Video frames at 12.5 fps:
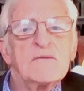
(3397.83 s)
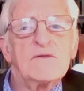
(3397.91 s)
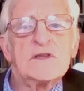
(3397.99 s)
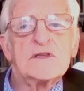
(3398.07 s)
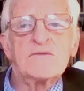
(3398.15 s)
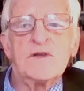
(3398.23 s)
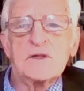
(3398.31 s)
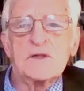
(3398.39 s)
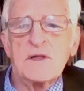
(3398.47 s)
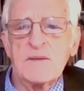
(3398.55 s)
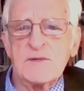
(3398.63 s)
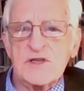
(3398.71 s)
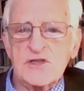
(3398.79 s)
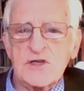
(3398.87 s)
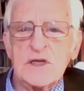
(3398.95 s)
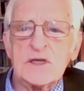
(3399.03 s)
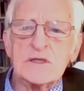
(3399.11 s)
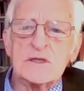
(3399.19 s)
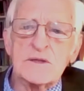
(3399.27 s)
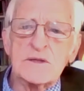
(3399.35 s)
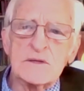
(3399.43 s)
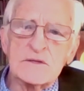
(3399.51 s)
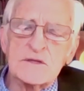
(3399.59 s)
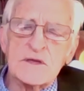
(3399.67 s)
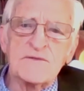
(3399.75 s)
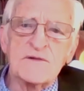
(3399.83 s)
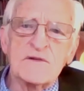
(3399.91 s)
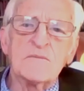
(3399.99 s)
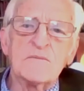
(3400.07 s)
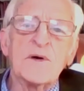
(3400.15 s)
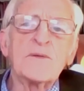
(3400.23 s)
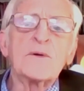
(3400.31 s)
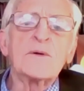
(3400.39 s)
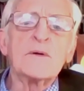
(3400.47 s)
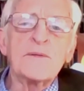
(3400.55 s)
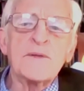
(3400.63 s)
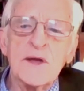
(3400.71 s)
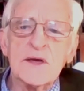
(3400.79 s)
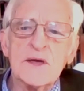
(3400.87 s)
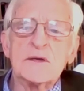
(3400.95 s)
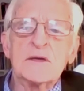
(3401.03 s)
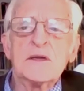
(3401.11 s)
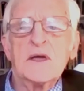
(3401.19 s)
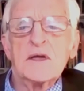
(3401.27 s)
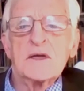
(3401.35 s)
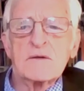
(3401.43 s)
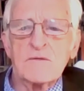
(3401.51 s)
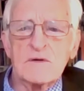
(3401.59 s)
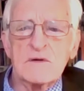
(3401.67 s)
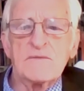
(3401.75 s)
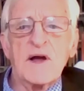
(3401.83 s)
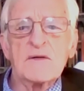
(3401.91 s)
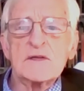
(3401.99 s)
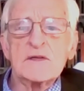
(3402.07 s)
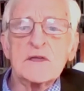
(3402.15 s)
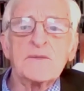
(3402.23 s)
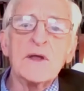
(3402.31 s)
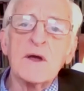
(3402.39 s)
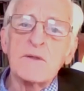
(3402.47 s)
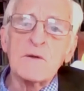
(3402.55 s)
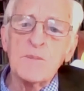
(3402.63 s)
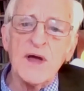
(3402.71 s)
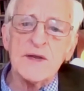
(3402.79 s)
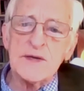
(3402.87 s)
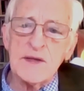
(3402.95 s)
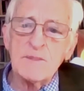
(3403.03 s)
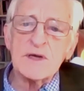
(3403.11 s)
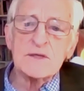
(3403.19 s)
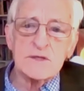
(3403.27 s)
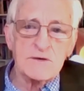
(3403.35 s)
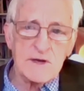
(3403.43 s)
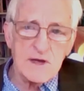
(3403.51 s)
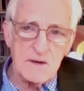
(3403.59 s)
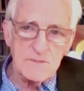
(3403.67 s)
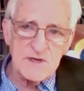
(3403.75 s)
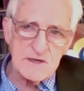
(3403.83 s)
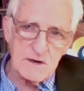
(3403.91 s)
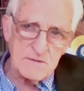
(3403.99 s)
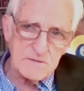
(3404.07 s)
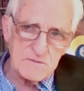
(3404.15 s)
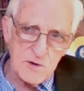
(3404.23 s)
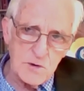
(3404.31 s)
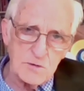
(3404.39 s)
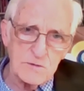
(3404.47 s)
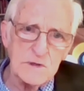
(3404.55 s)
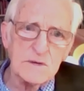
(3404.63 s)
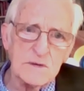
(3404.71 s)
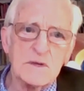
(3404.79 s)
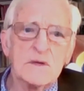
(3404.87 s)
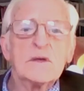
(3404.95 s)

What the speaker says: vis-a-vis climate change and the suffering of Mother Earth and coronavirus and the other pandemics that are coming down the road,